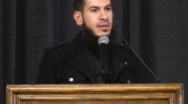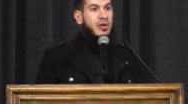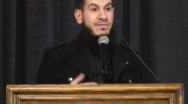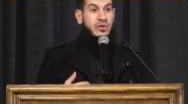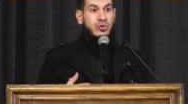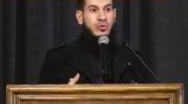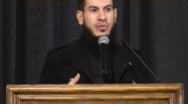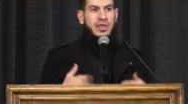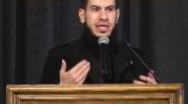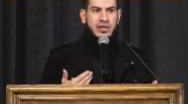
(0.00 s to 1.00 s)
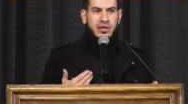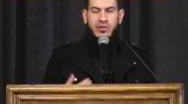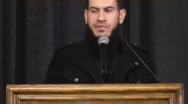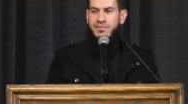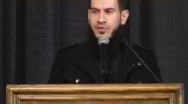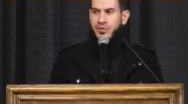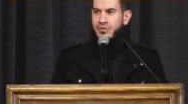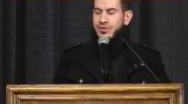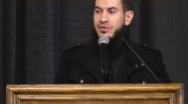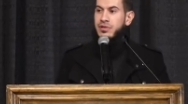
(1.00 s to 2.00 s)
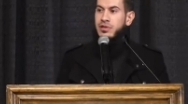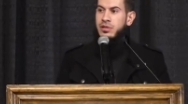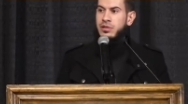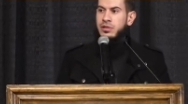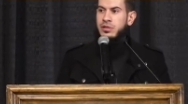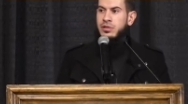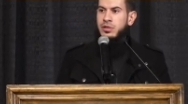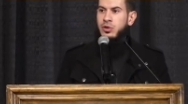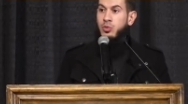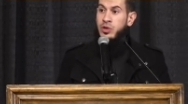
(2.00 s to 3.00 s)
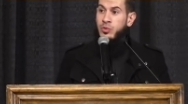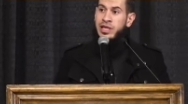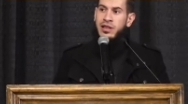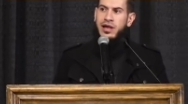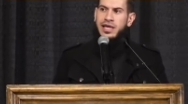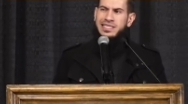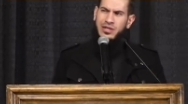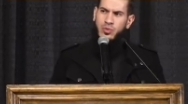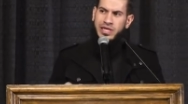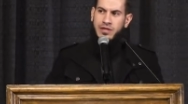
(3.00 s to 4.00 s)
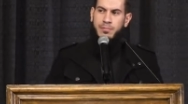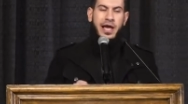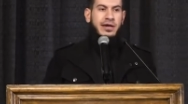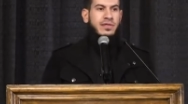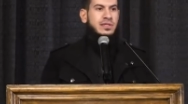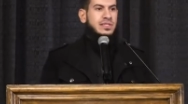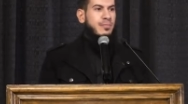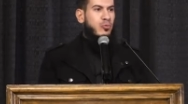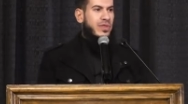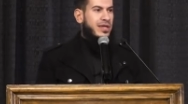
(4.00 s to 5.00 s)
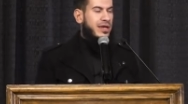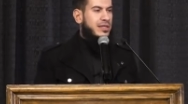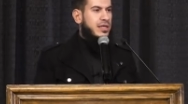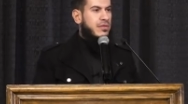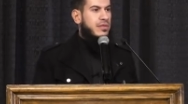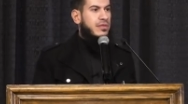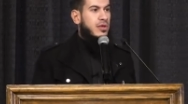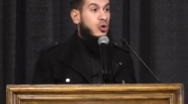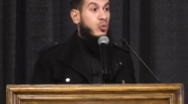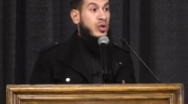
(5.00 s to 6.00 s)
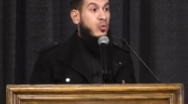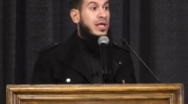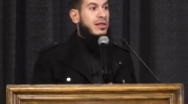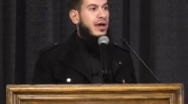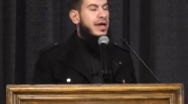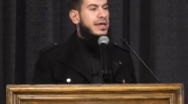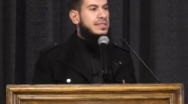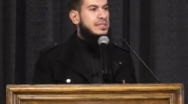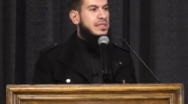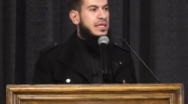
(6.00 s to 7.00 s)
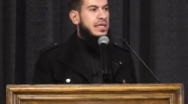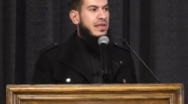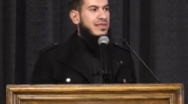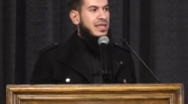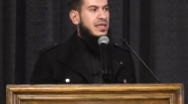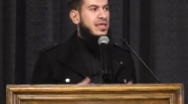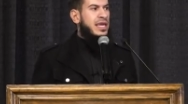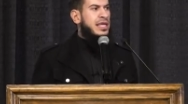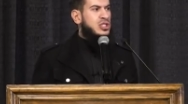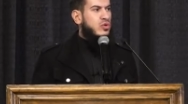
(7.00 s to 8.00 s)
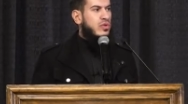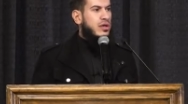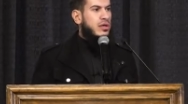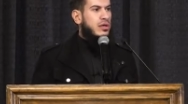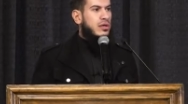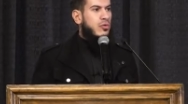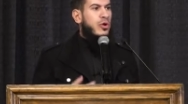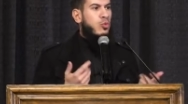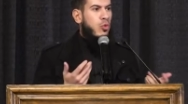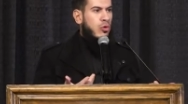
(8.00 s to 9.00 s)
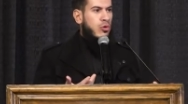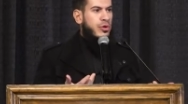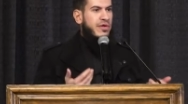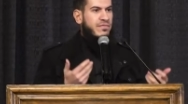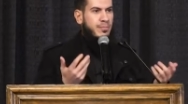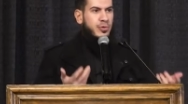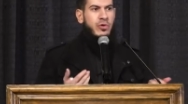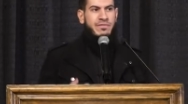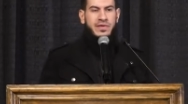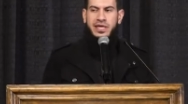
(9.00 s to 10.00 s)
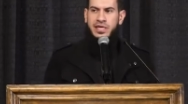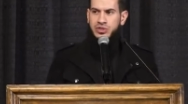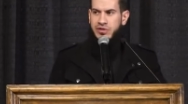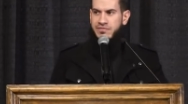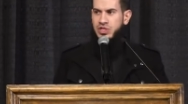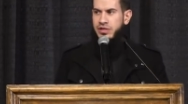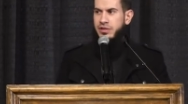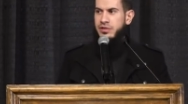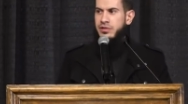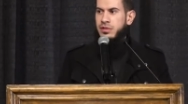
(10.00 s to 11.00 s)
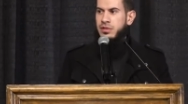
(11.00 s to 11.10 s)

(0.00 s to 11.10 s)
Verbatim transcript: But if you think a little further, we realize, and we can back this up with a hadith, we realize that the key to the reward of the purification of Jannah,